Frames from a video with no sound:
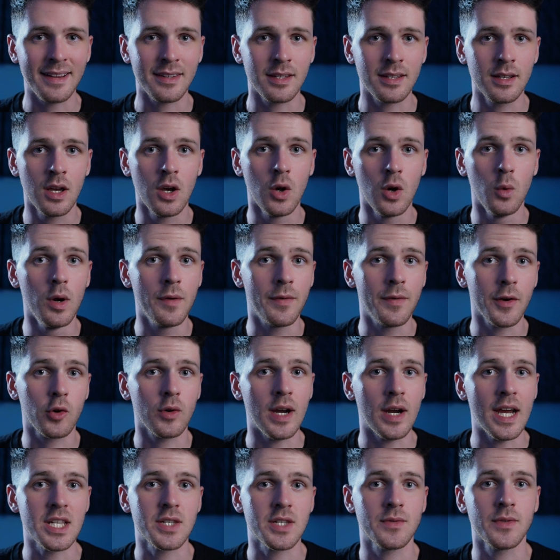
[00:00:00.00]
with
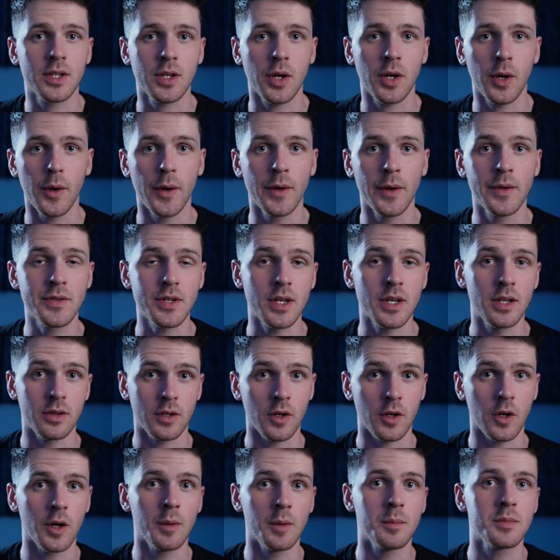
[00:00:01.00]
aggressive returns in
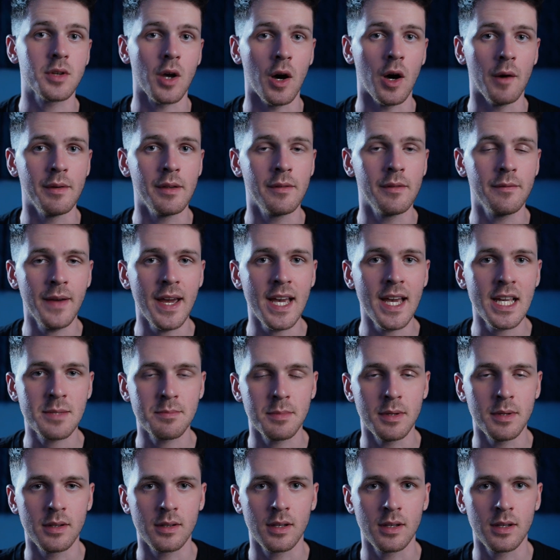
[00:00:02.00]
terms of investment.